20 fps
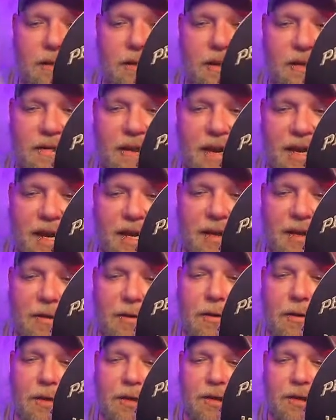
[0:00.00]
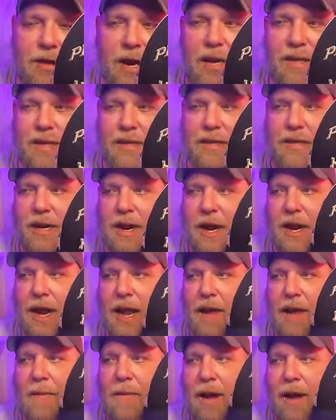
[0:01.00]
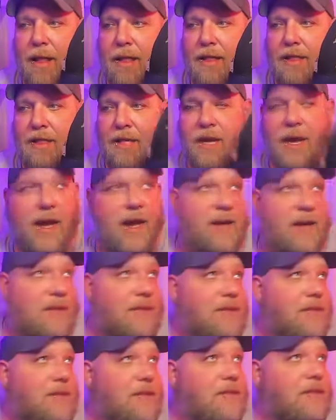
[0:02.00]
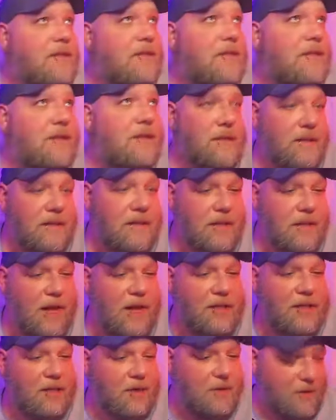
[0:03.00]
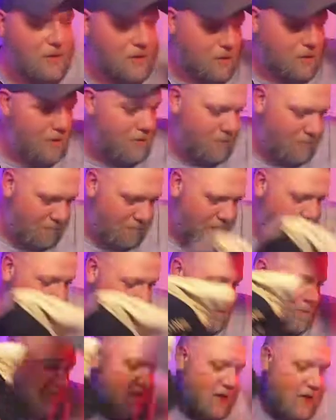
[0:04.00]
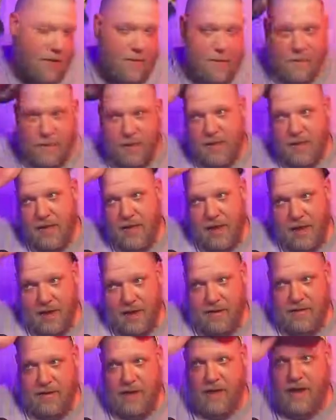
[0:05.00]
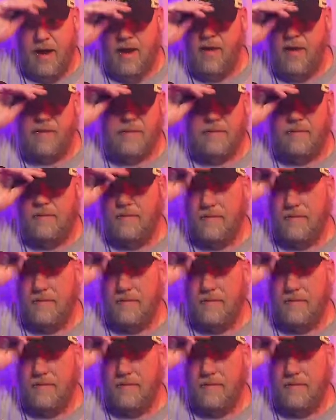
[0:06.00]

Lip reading: If I get a little distracted tonight, I apologize. Actually, no, let's go and put that on right now.